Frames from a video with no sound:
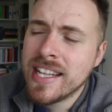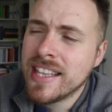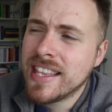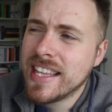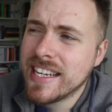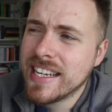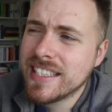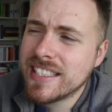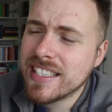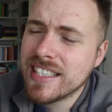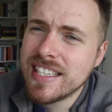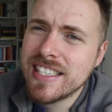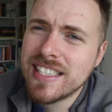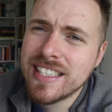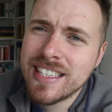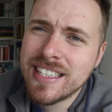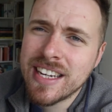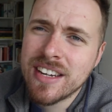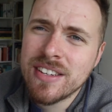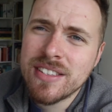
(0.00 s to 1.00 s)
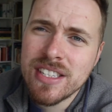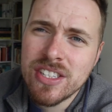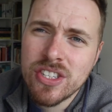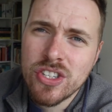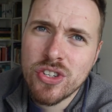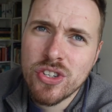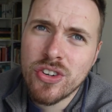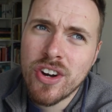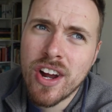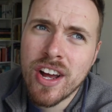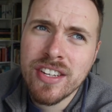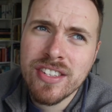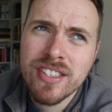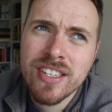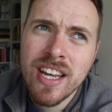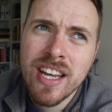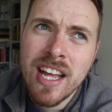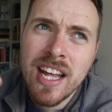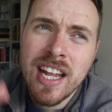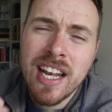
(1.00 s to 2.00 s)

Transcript: thing to these egos is trust.